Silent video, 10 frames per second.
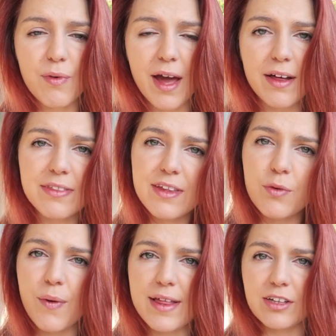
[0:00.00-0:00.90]
healthy
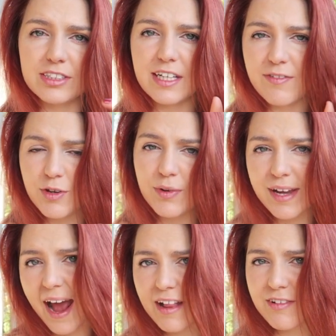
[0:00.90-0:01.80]
weight loss. If you're
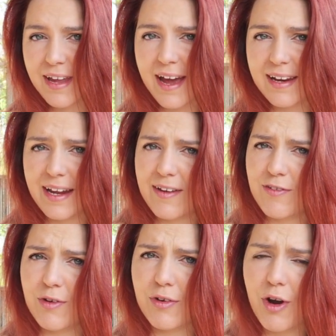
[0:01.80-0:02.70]
calorie counting,
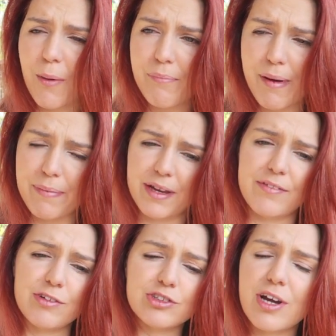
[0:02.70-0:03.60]
if you're comp prepping,
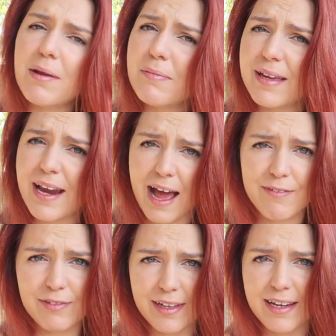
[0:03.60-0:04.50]
if you're trying to be an
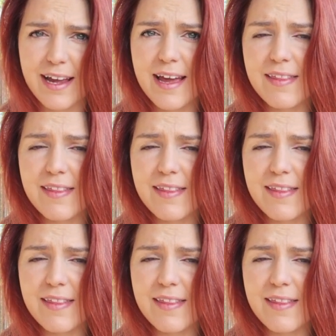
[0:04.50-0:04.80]
athlete,